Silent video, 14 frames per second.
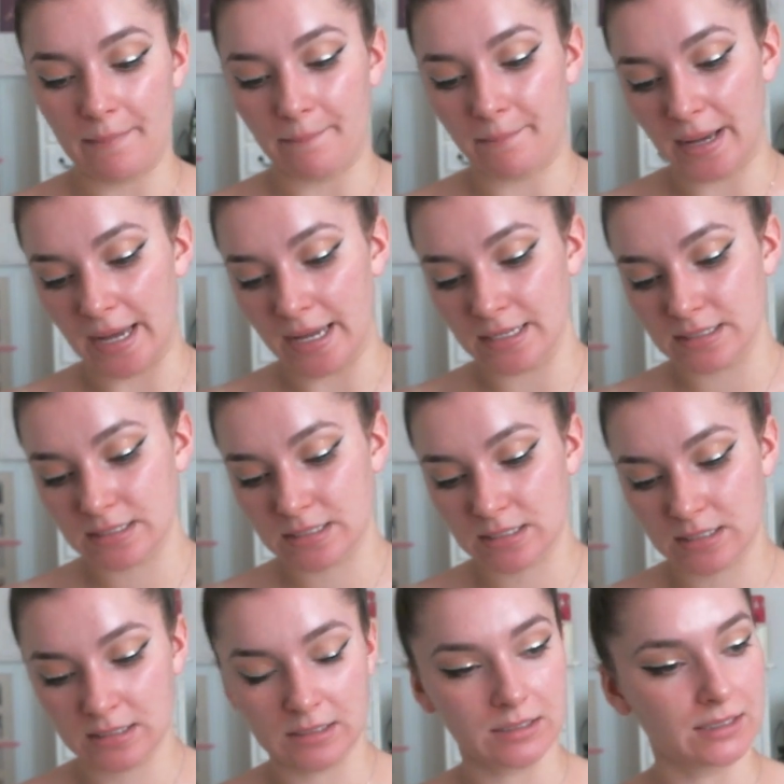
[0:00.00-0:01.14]

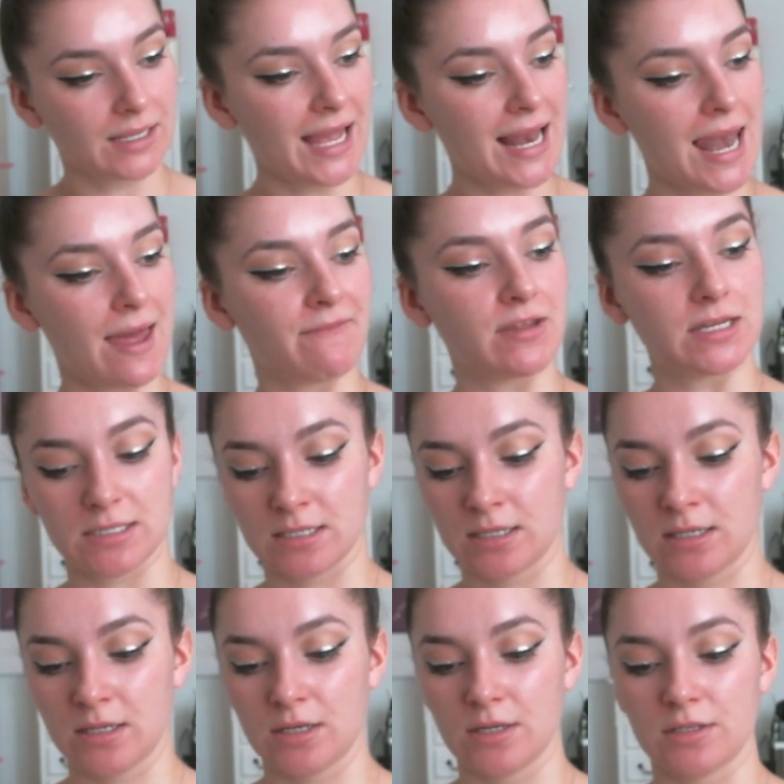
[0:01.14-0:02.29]
but I love it.
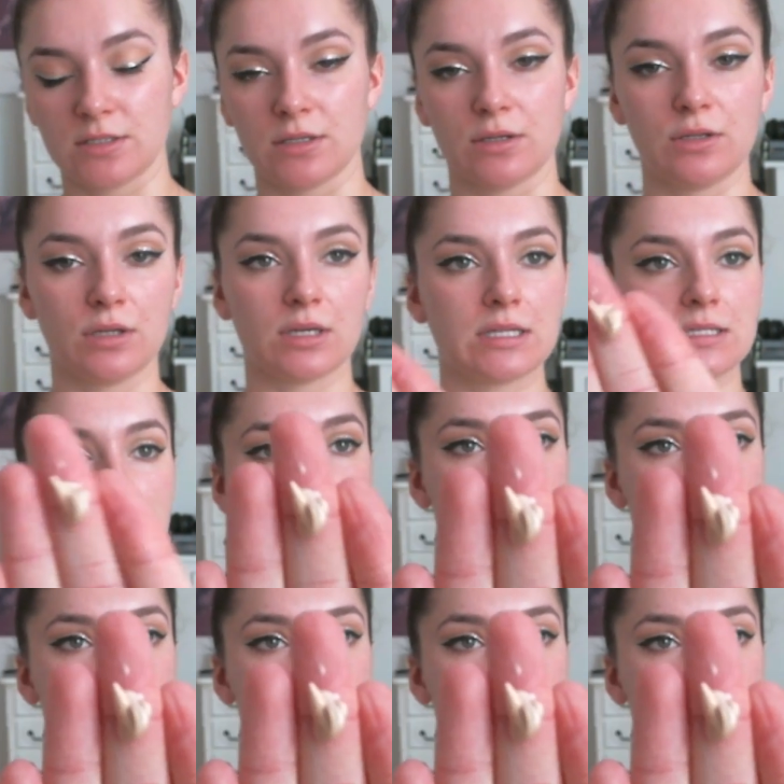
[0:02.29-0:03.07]
So you can see